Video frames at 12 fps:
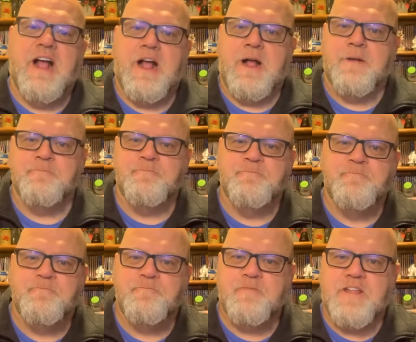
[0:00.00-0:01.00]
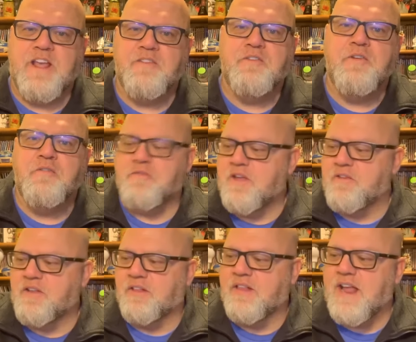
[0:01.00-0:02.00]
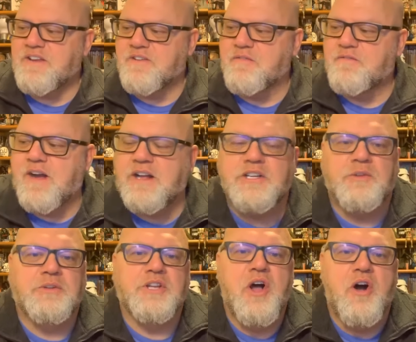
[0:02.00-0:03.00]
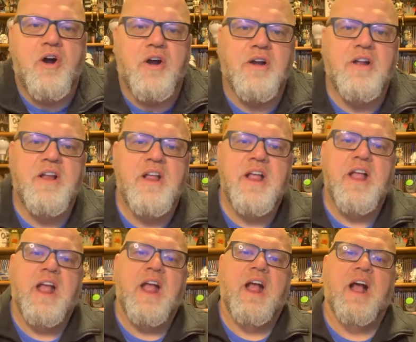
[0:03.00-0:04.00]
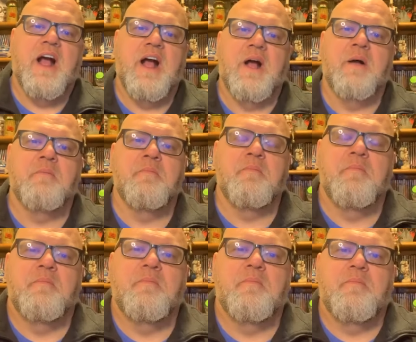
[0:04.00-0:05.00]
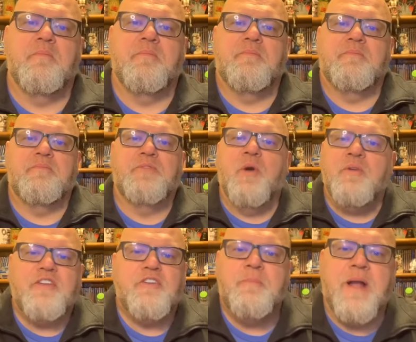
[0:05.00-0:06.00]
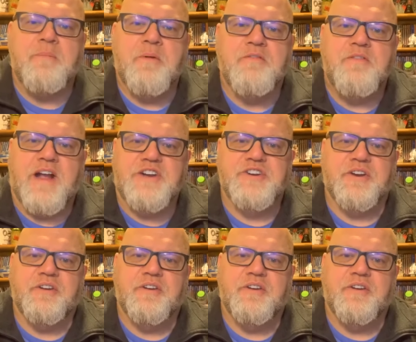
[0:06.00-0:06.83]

Um, if you if you'd like to follow along, um, don't expect perfection.